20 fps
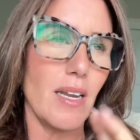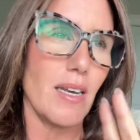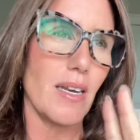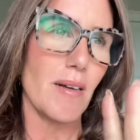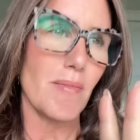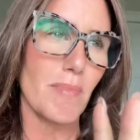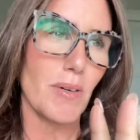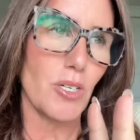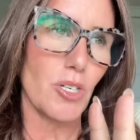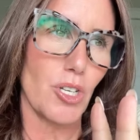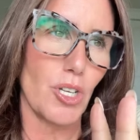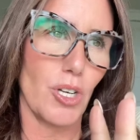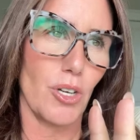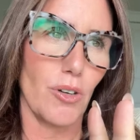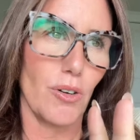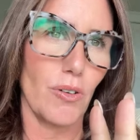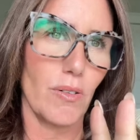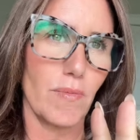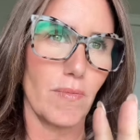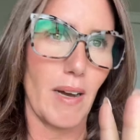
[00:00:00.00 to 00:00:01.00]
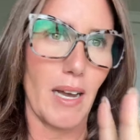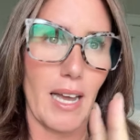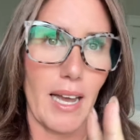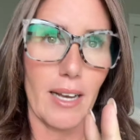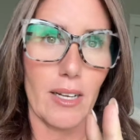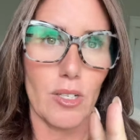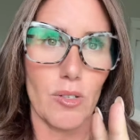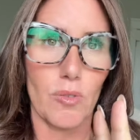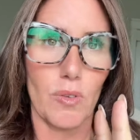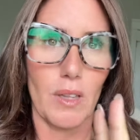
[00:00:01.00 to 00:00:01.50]
Number two, my
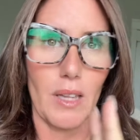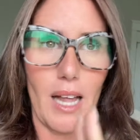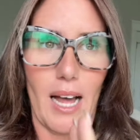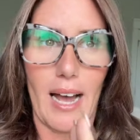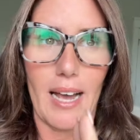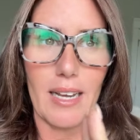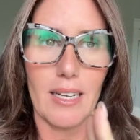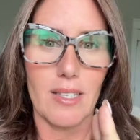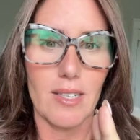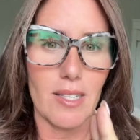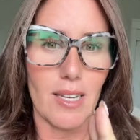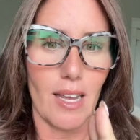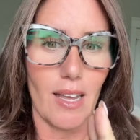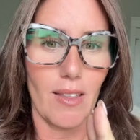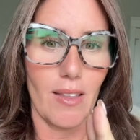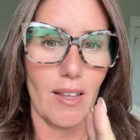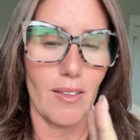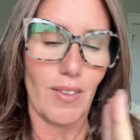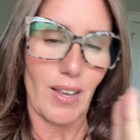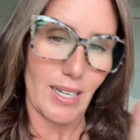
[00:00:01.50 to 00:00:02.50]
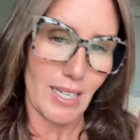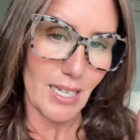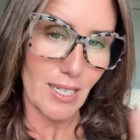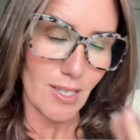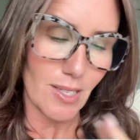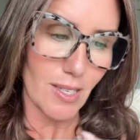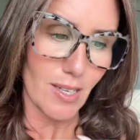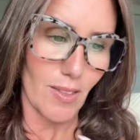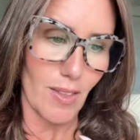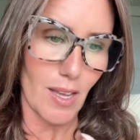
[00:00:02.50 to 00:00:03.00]
ex would lie and say that they
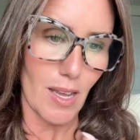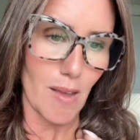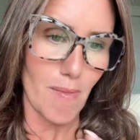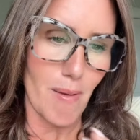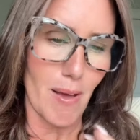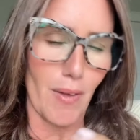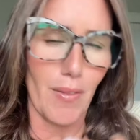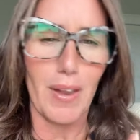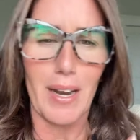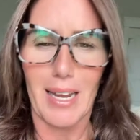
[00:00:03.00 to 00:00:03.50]
didn't send the email,